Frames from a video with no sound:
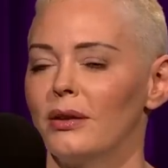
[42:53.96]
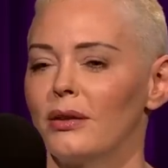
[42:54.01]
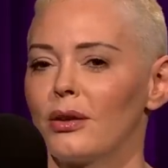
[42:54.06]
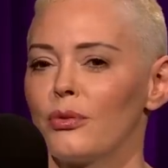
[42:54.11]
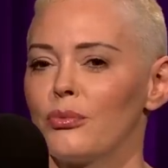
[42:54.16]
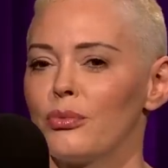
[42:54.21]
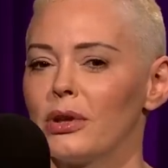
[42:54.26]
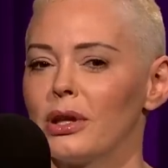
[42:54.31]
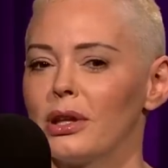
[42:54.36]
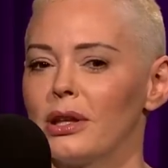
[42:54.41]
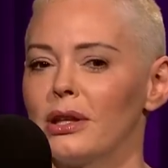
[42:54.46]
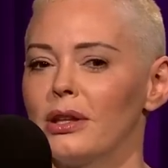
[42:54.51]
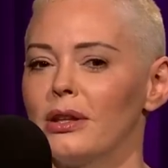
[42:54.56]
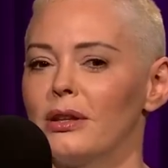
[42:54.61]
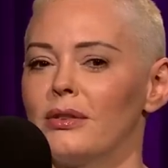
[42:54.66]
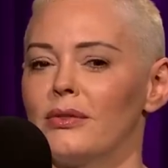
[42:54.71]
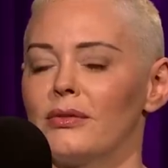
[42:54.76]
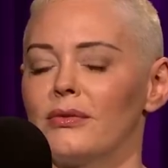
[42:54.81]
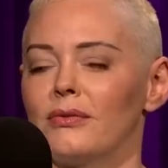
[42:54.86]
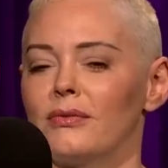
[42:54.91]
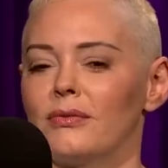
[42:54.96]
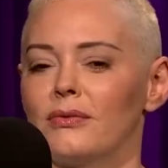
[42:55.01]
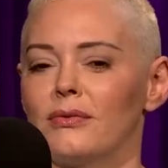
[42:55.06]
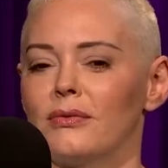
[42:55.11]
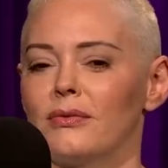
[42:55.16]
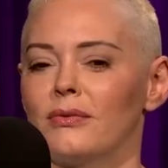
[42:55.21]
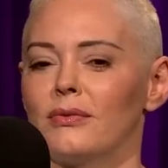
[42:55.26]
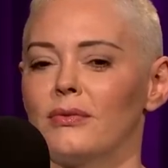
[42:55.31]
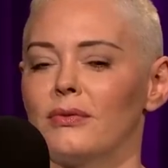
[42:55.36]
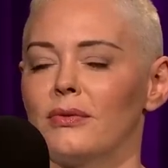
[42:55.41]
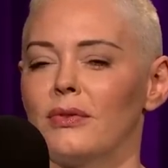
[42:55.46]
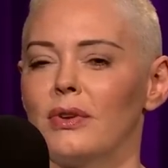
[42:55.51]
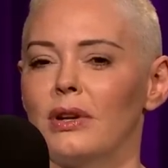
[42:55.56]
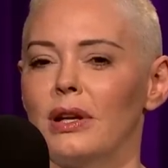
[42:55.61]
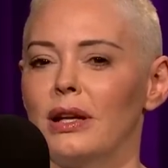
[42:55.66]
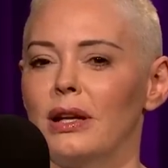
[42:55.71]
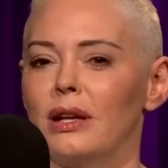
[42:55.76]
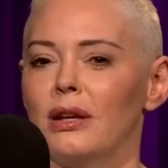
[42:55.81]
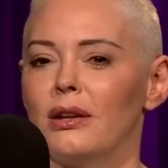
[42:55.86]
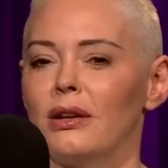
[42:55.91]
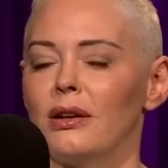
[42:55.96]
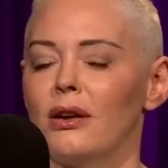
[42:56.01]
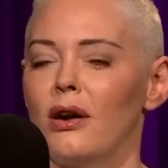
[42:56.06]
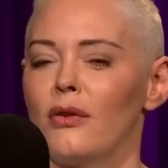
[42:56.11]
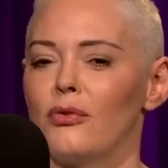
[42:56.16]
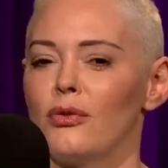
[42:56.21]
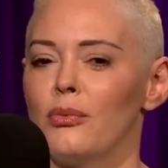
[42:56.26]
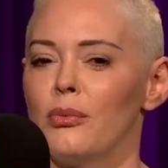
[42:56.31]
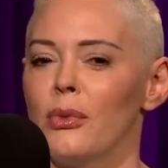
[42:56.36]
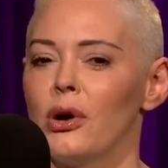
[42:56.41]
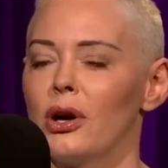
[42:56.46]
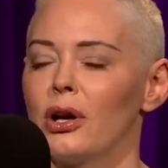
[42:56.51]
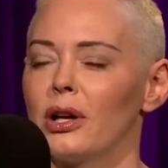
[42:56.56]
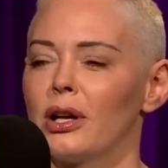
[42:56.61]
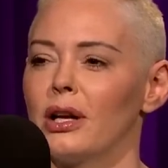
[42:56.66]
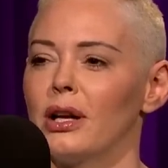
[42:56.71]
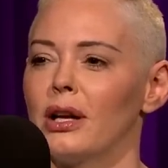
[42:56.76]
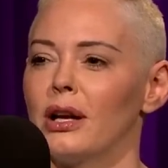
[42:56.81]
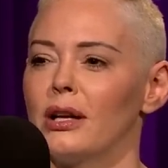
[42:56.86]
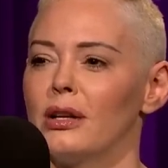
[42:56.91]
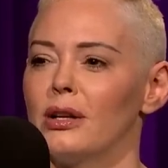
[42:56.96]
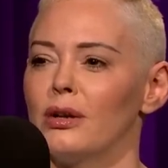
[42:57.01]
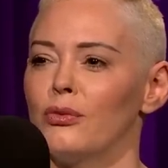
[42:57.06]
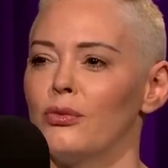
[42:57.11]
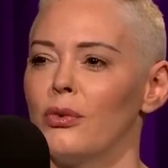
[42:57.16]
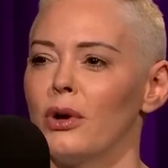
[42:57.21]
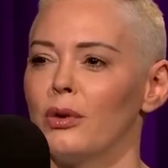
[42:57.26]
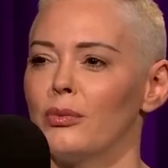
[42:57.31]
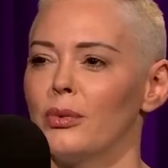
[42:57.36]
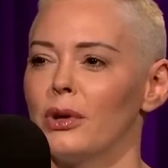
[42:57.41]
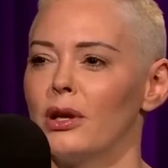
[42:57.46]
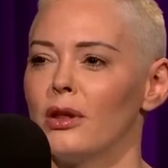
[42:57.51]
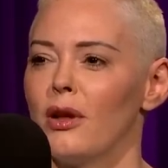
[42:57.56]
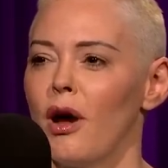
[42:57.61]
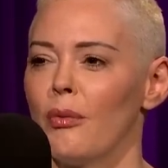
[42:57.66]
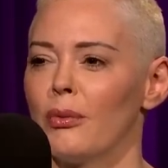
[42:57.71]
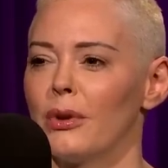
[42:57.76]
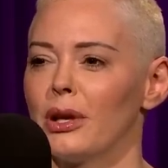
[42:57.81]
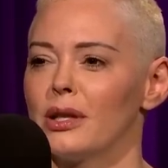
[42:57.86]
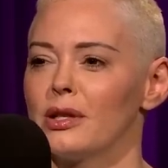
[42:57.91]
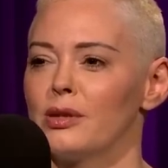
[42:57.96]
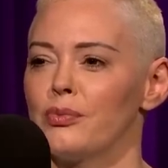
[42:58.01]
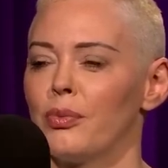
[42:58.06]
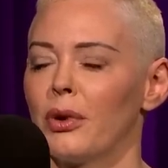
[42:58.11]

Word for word: completely off the mark and I didn't want to be a lobbyist,